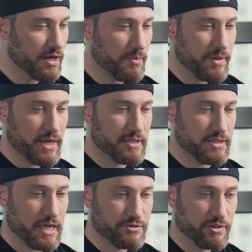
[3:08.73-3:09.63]
can come in
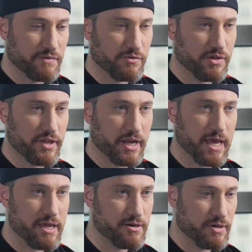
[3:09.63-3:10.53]
as an entry-level
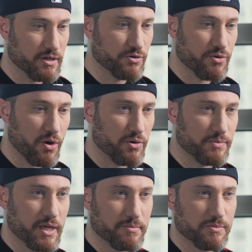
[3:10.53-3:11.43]
authenticator and grow
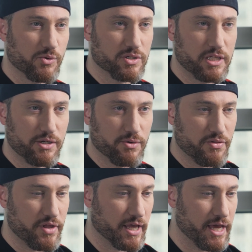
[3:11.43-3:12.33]
to become a more senior
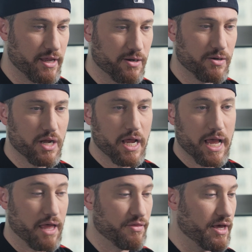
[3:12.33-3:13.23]
authenticator,
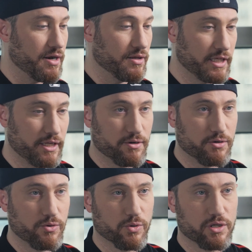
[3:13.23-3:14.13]
and then a
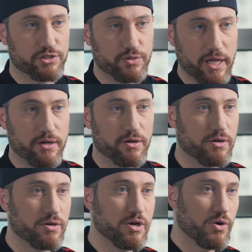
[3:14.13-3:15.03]
leader or a
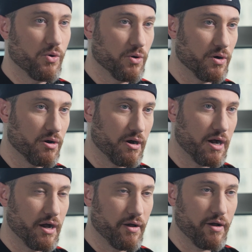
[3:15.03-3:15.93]
trainer or
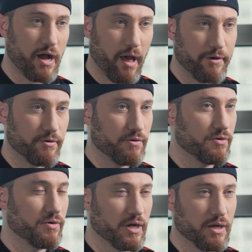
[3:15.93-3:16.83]
a
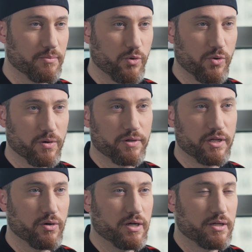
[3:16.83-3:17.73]
hire or
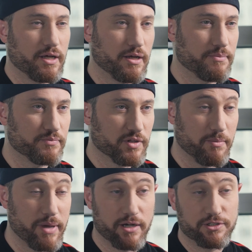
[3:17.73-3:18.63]
you know
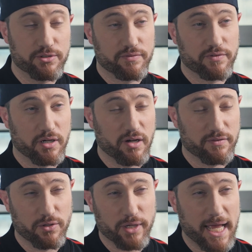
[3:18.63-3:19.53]
a manager of
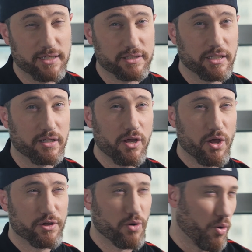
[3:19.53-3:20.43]
a location,
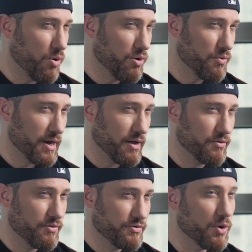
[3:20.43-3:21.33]
you know, all
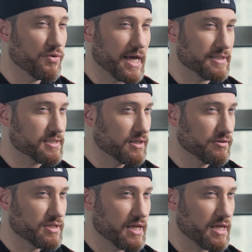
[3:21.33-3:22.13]
around that skill